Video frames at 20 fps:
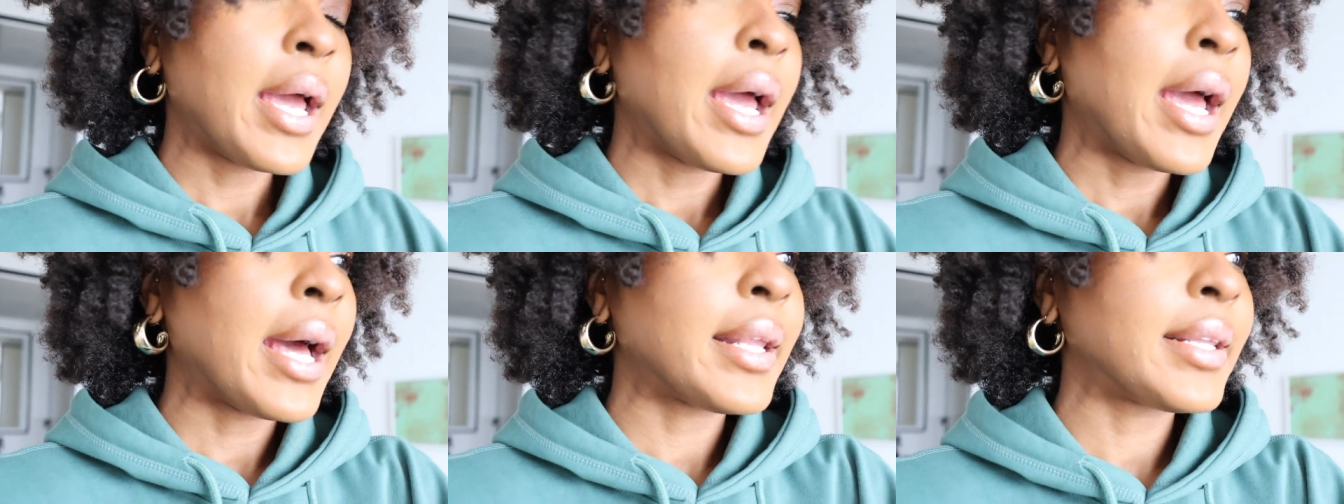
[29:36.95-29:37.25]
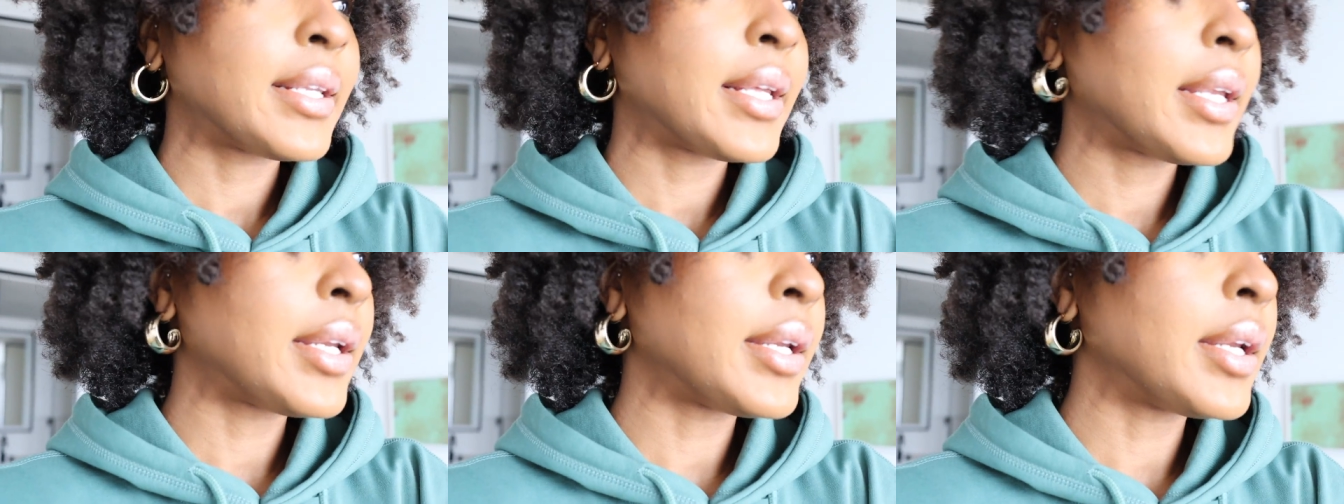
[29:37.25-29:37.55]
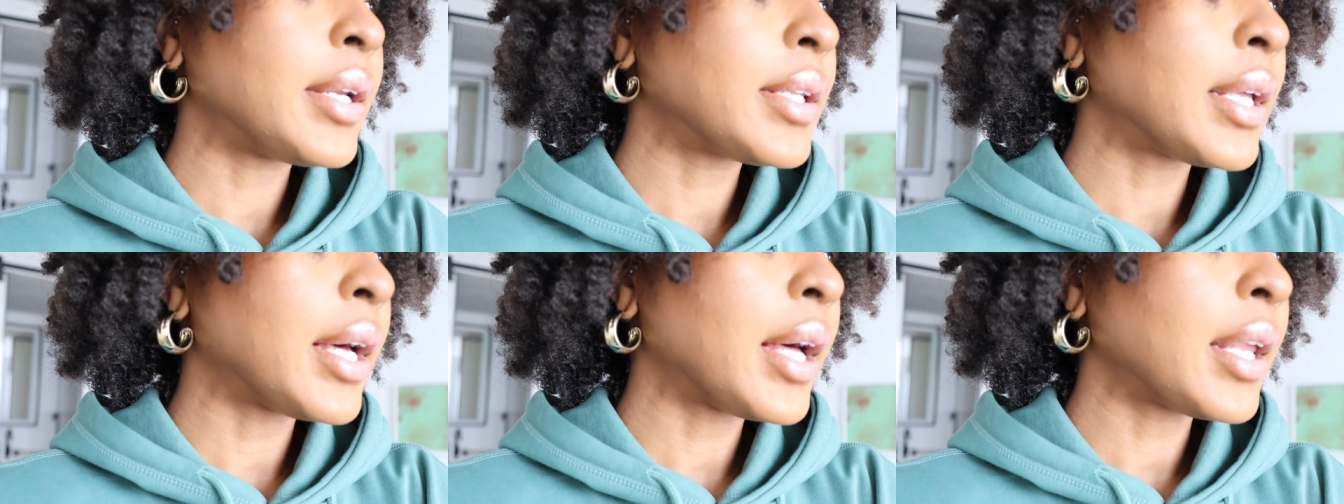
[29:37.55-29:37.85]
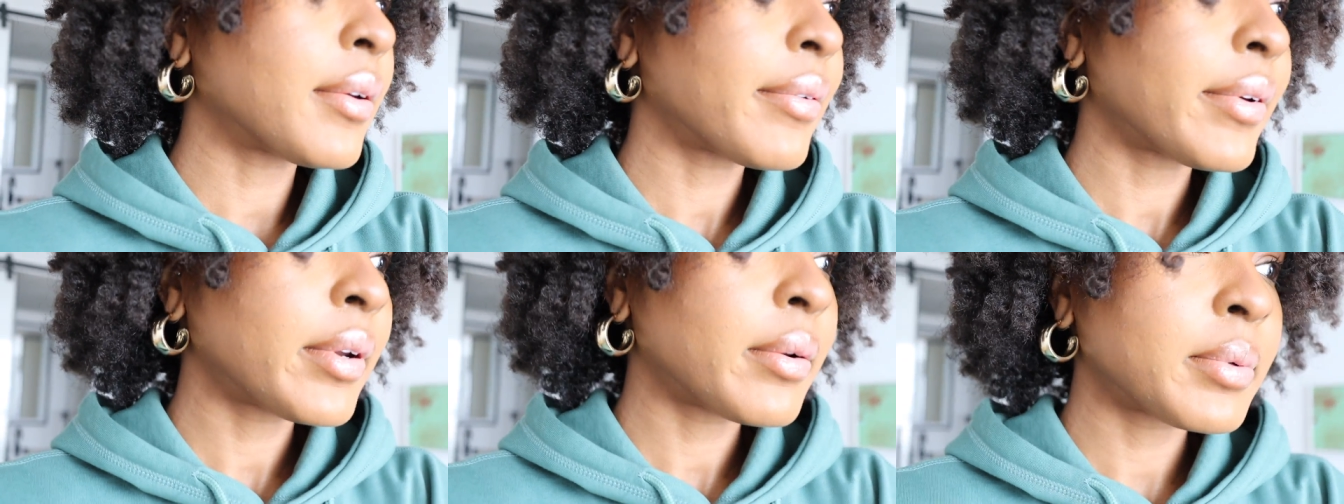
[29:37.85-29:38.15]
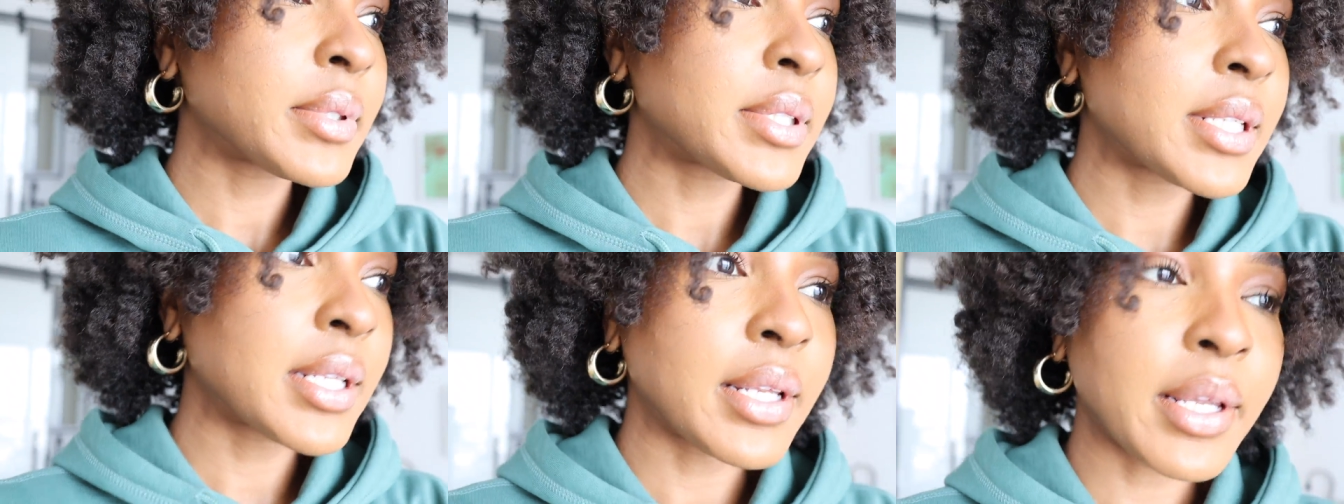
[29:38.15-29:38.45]
And then the elevator
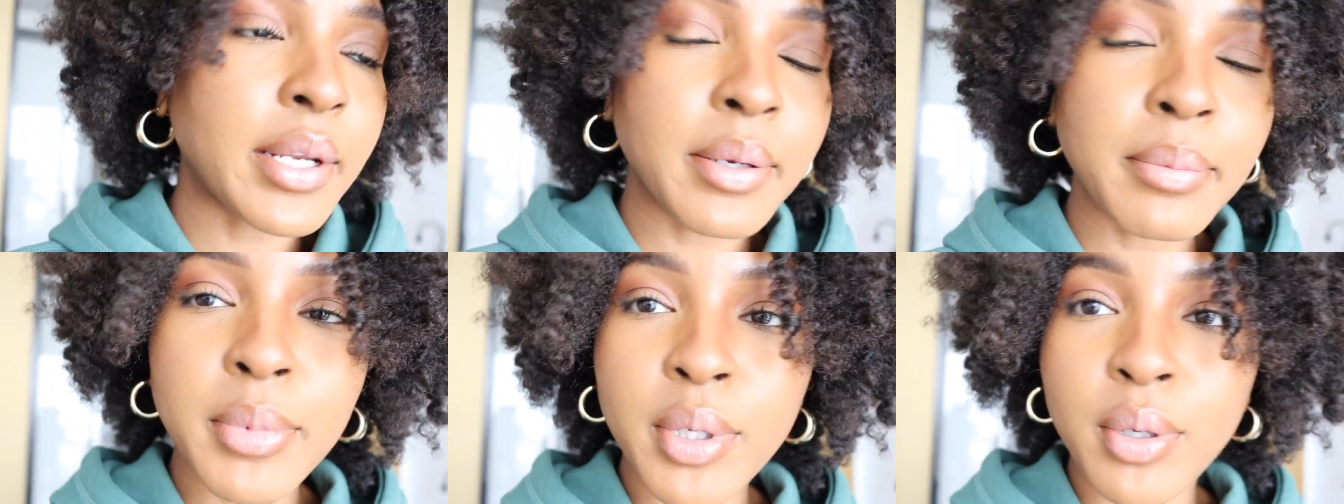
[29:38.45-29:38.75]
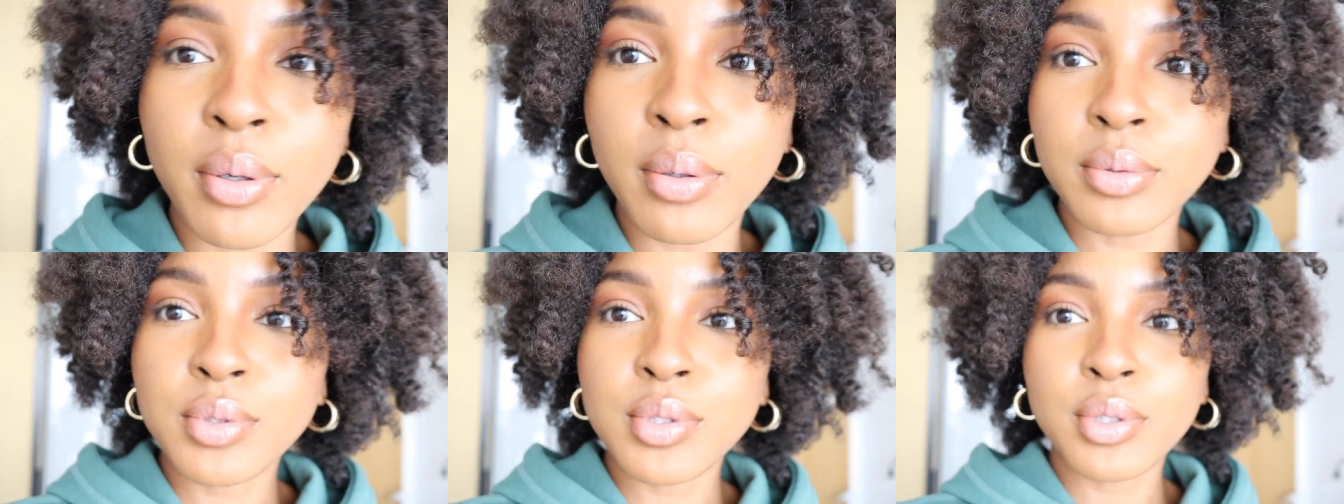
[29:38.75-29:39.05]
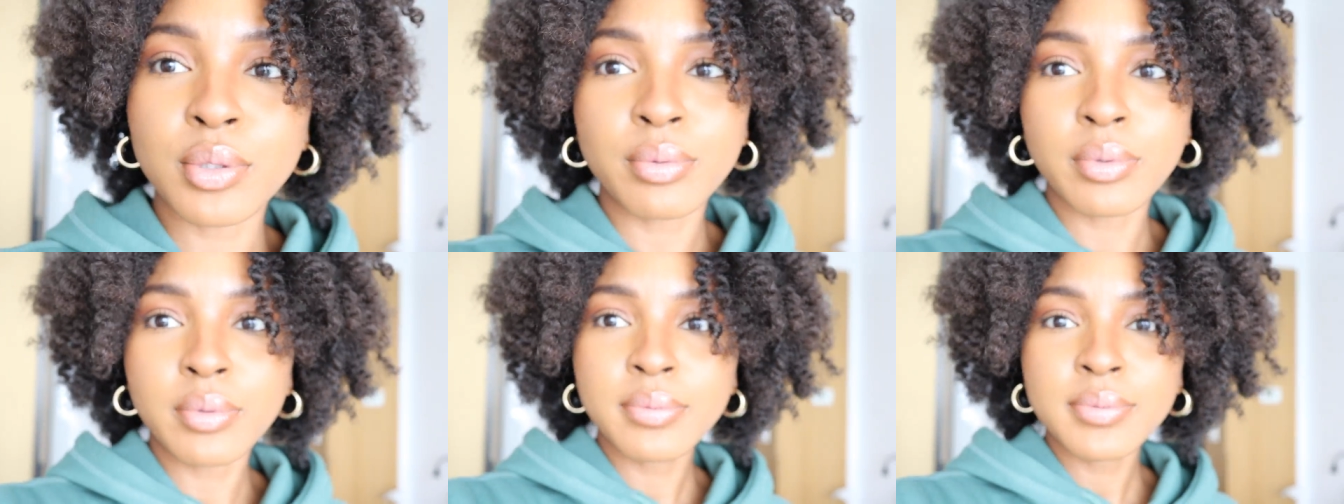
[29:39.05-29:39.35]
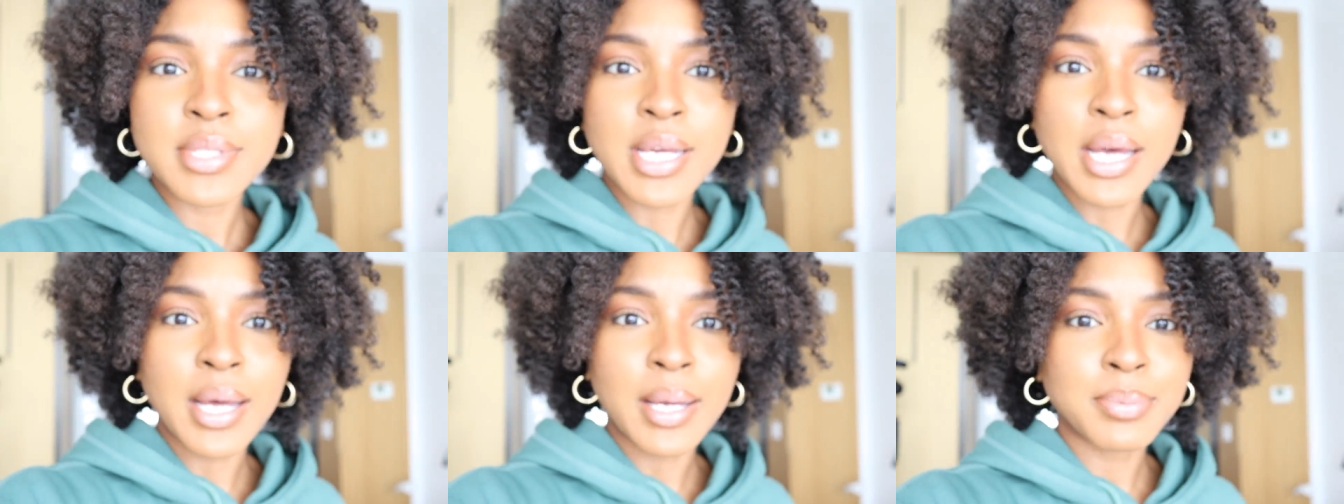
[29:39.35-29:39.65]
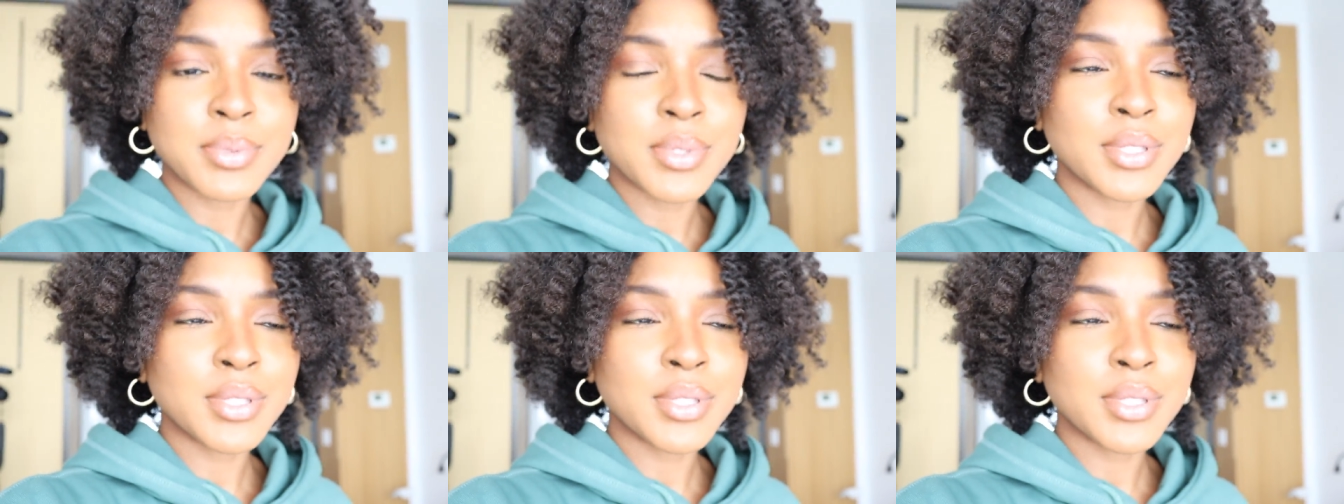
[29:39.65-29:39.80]
wasn't letting me go to the rooftop.